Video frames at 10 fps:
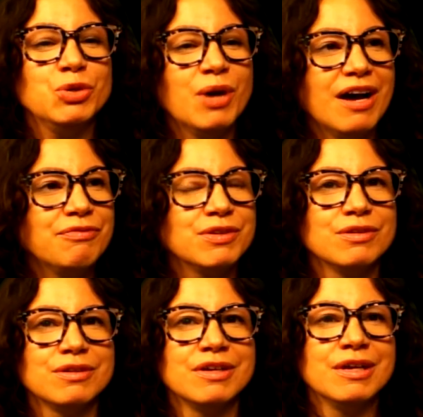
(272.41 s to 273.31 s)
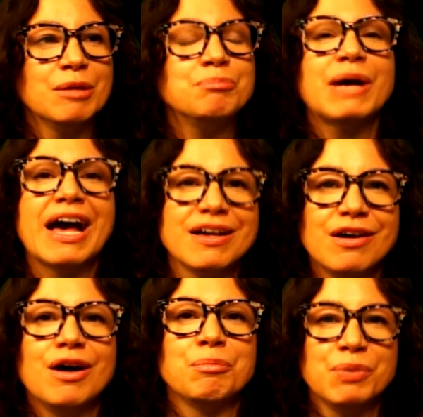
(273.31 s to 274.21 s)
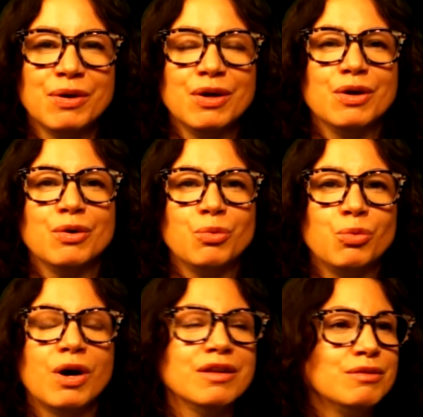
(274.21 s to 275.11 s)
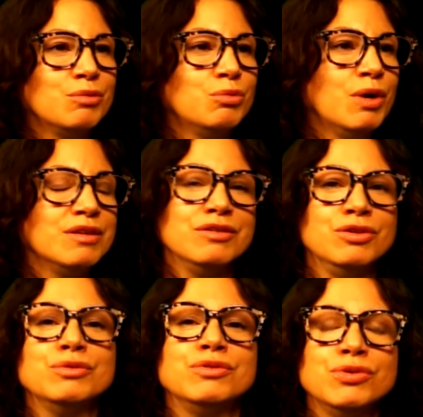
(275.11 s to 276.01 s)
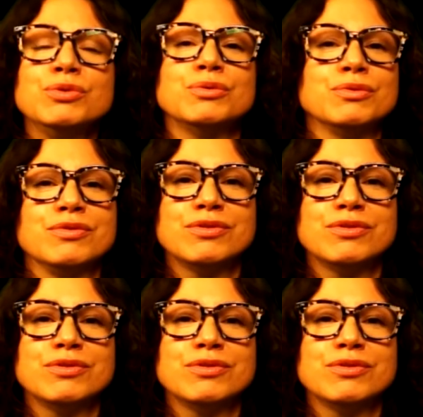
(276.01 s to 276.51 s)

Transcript: you have to back up what you do.